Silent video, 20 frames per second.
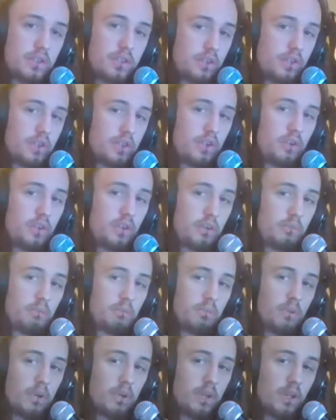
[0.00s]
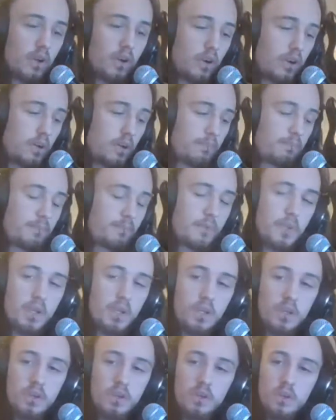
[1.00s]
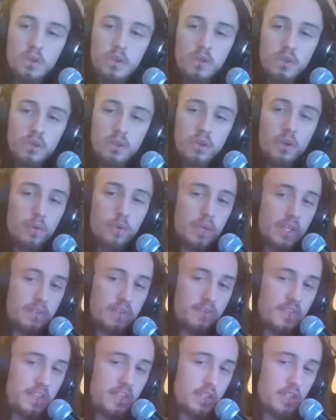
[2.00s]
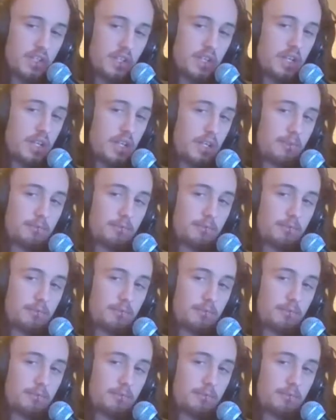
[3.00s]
Shoot them along, or we can finish it early,